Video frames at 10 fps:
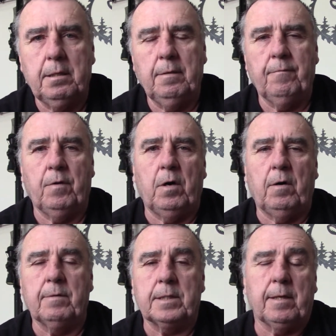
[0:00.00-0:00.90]

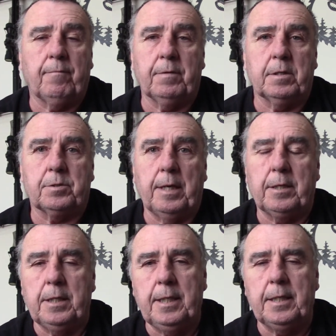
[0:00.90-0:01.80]
involved except for the
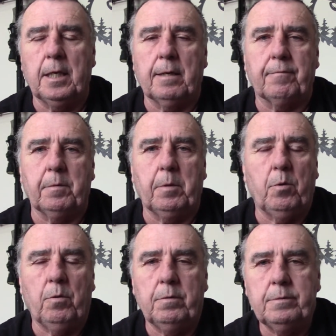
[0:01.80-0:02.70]
strength you need to lift the
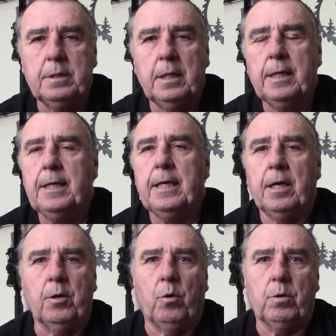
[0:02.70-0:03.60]
bow
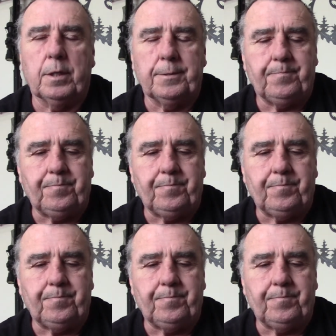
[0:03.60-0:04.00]
and hold it.